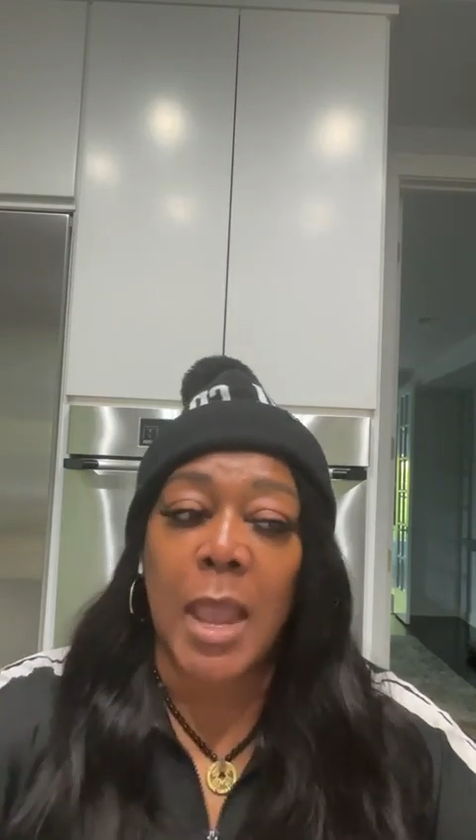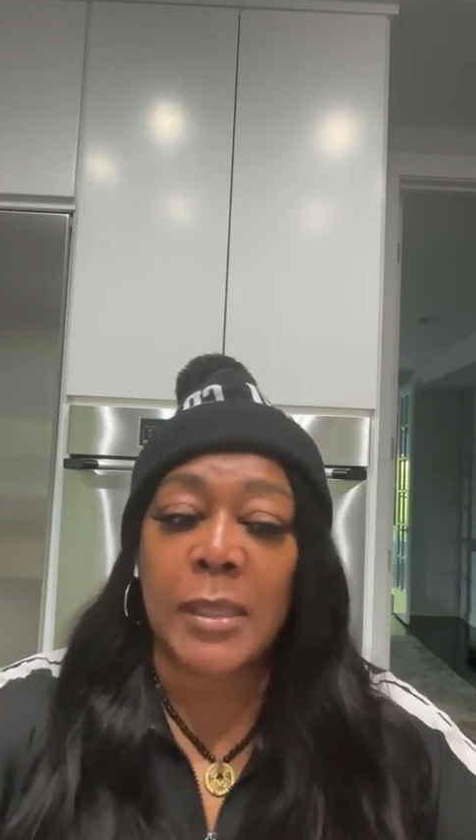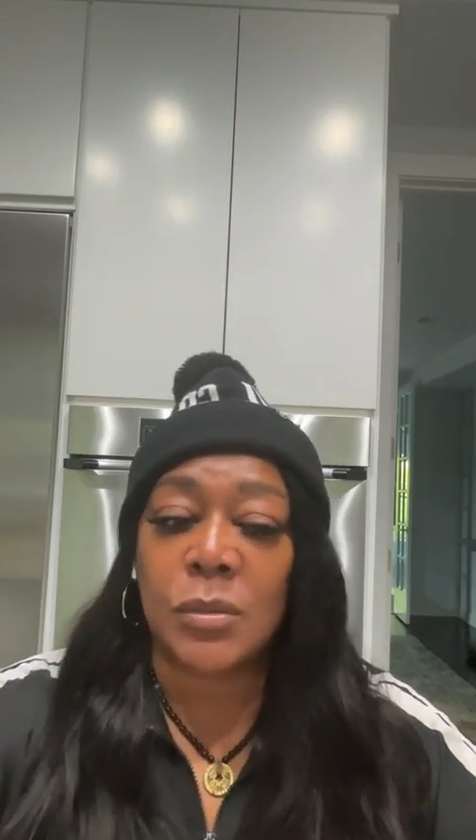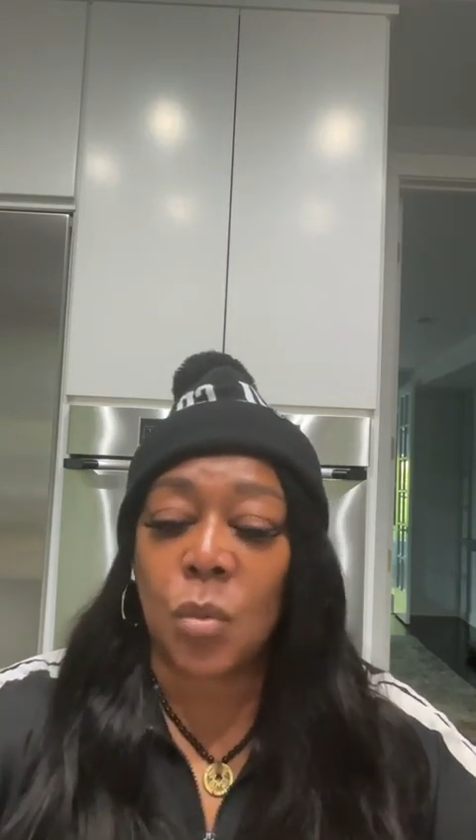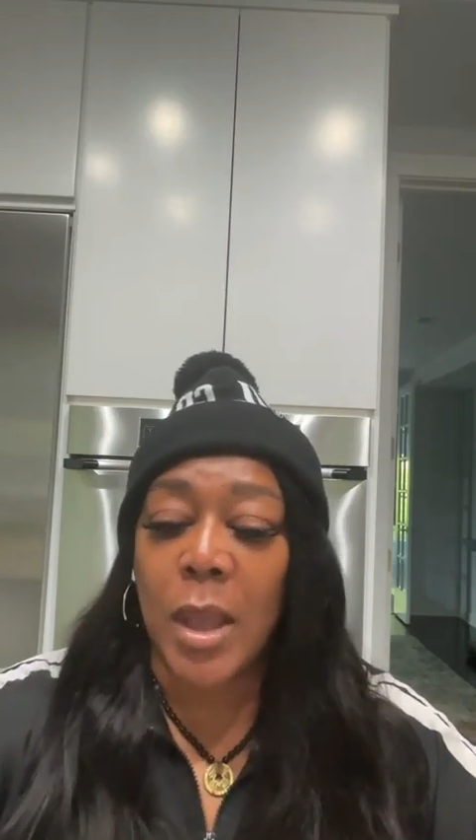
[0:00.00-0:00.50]

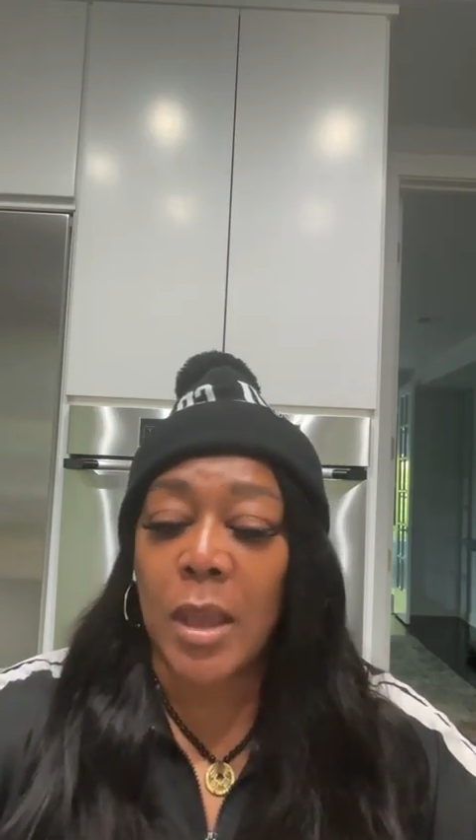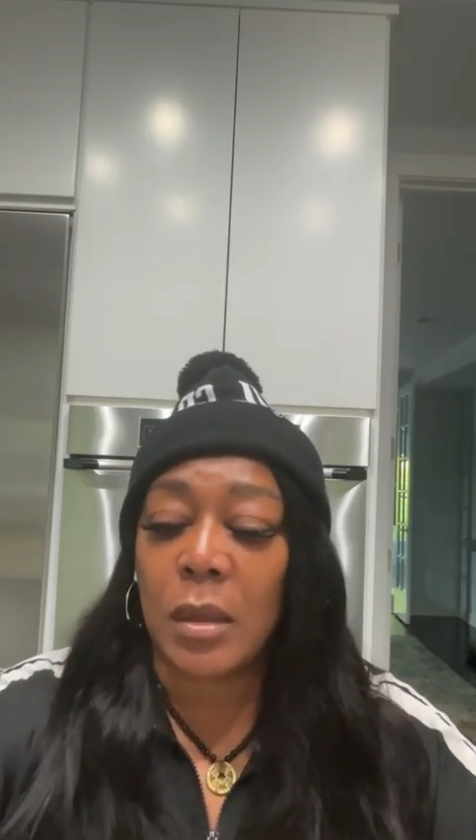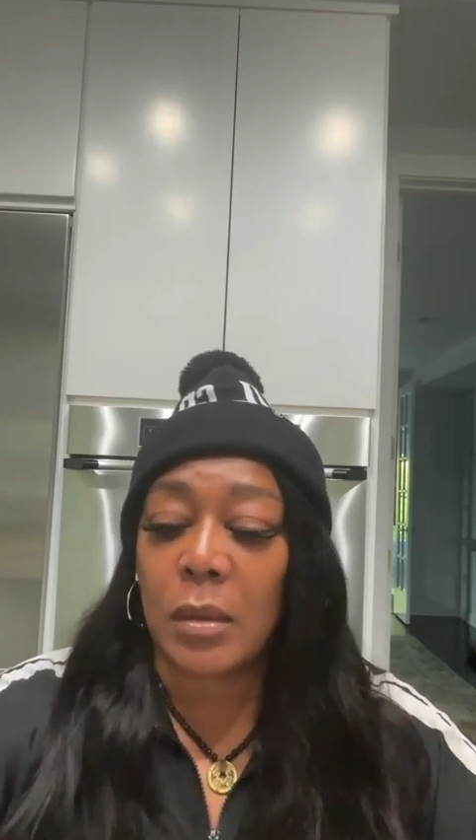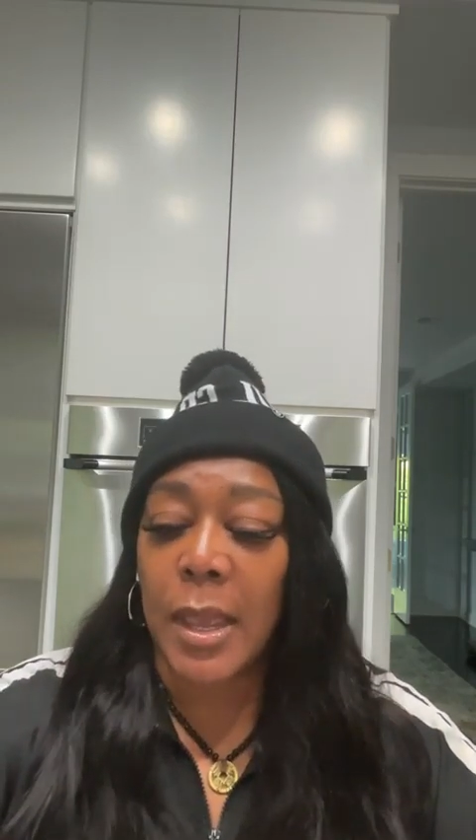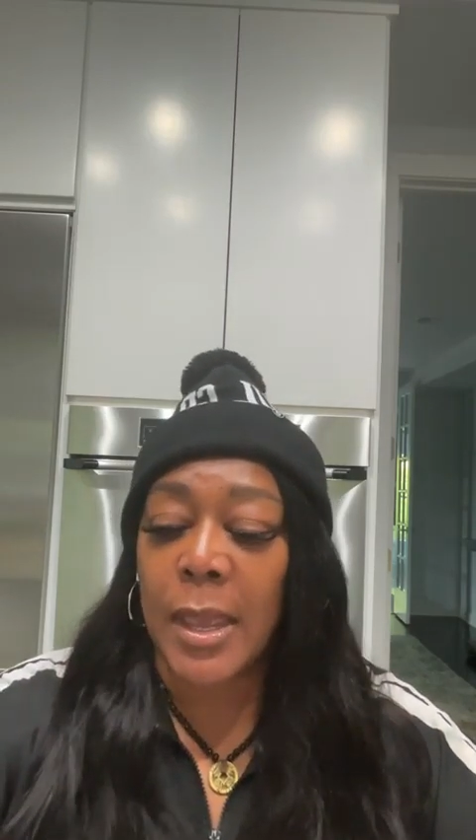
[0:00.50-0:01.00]
as
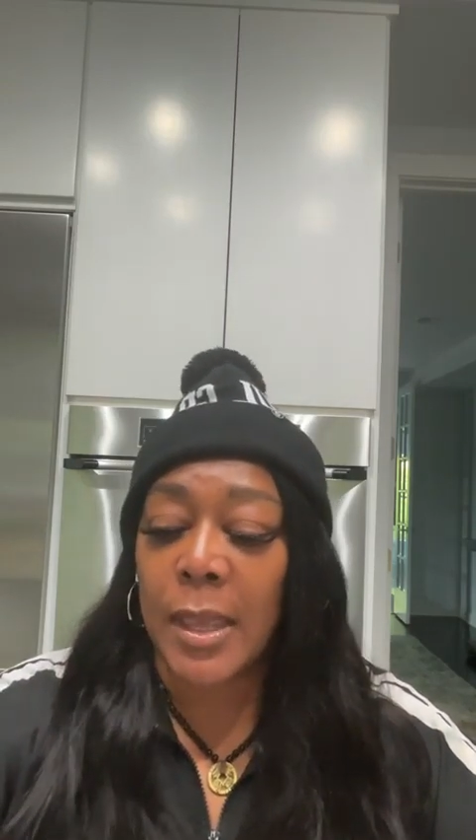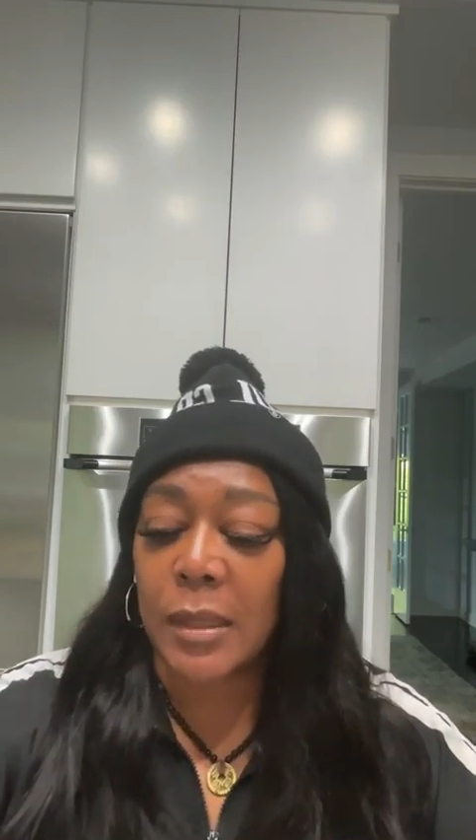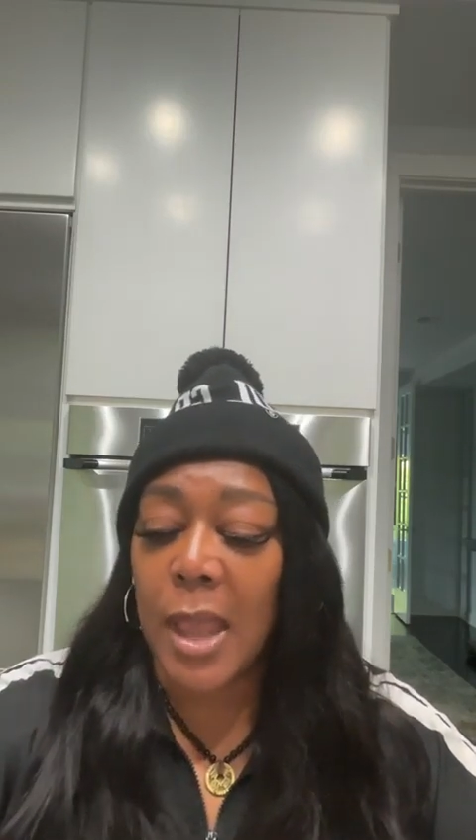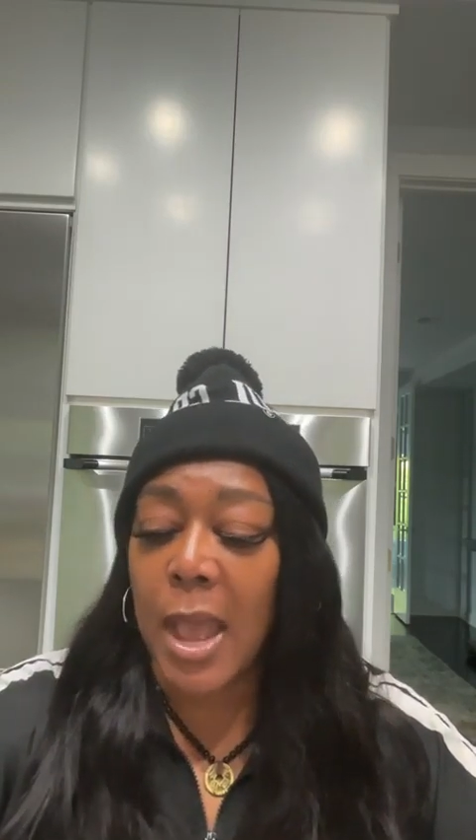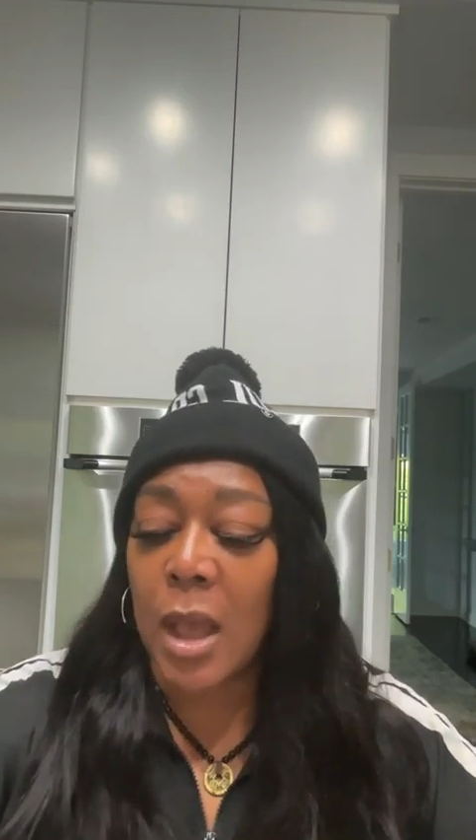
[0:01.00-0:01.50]
well,
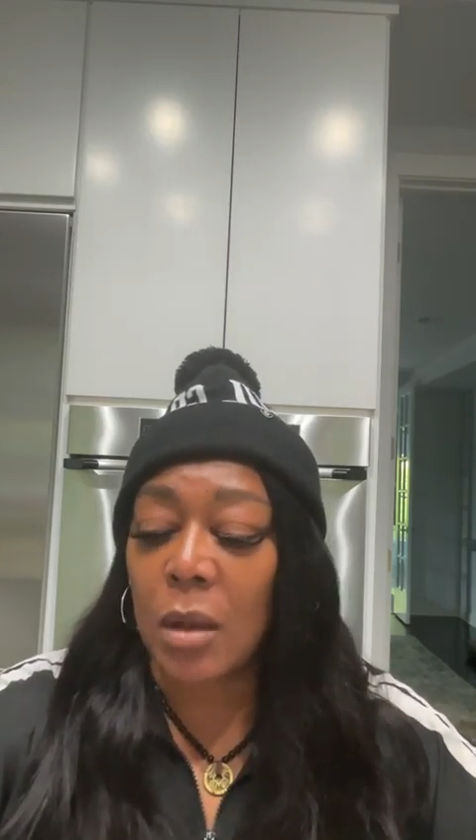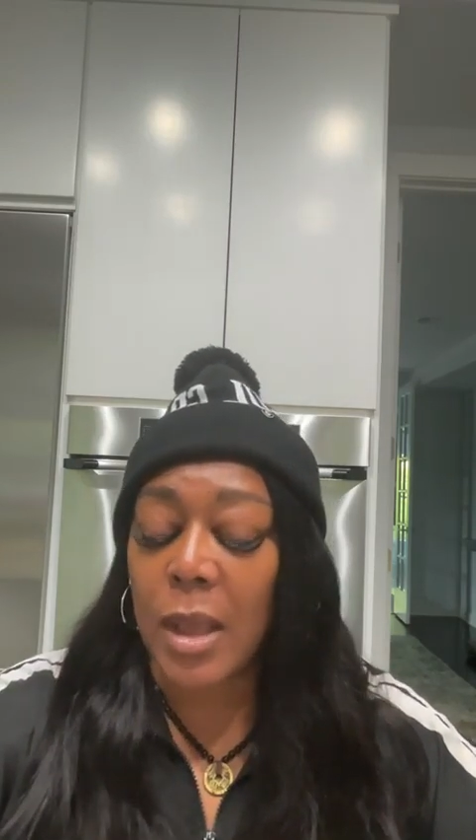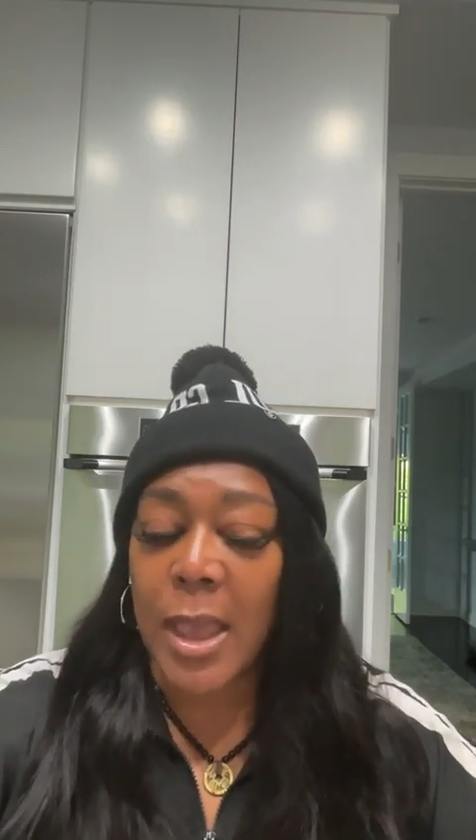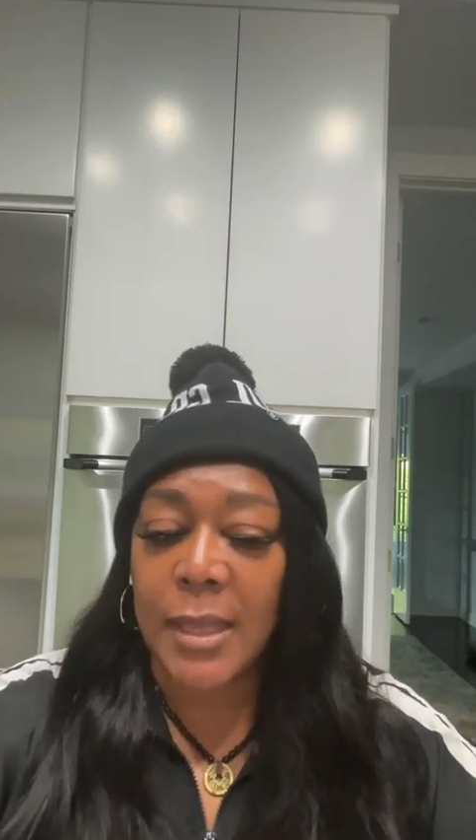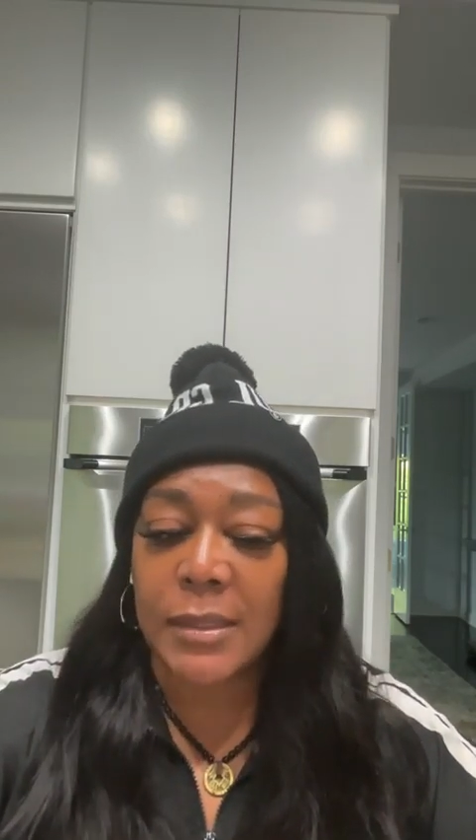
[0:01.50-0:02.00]
and how
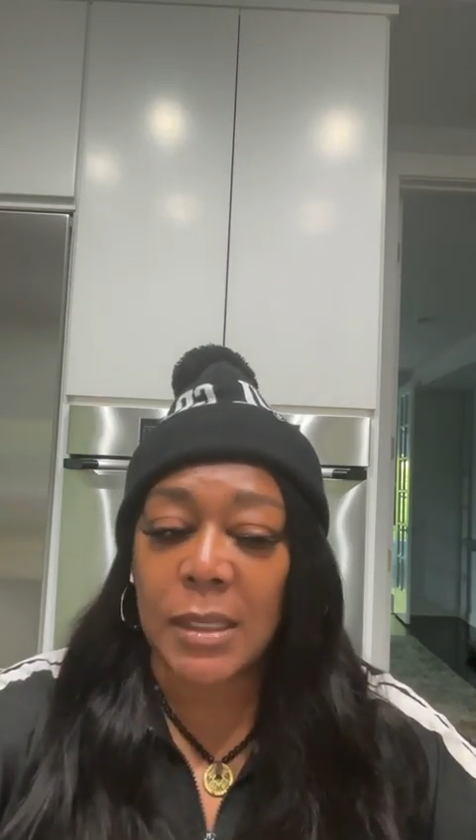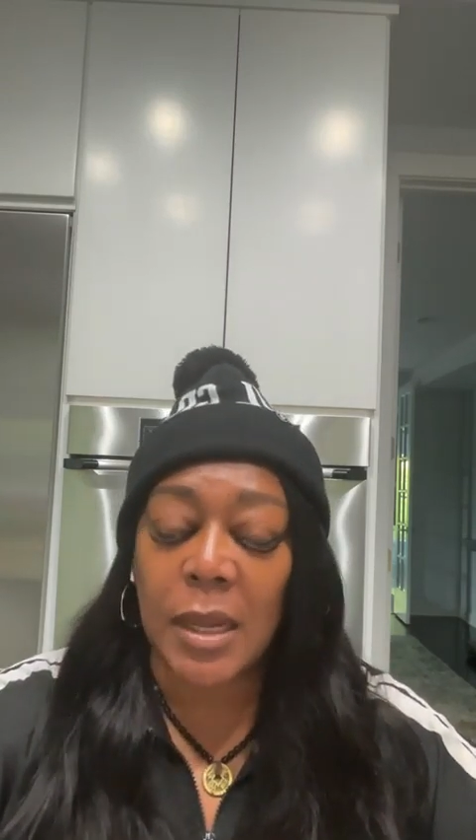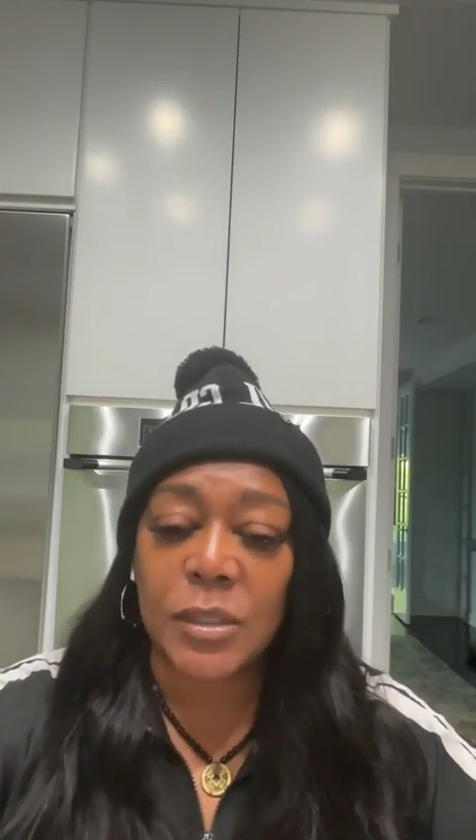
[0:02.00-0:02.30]
as an